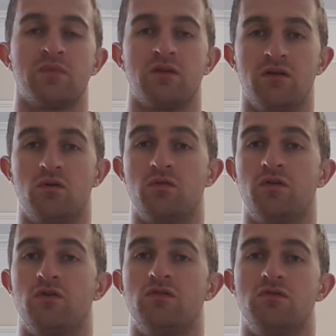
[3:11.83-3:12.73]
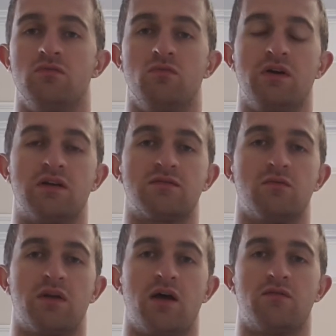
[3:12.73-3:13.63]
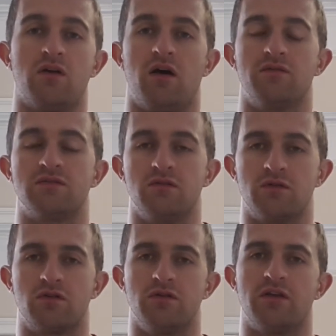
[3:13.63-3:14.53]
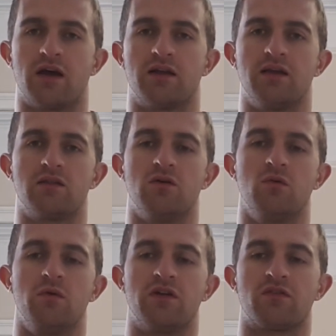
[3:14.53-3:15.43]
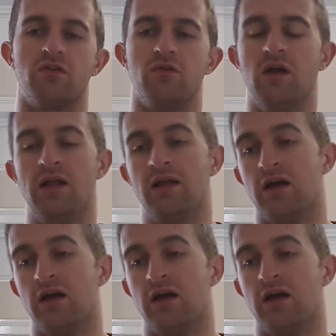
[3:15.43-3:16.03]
you know, if you're doing weights or whatever, obviously with good technique the whole way through.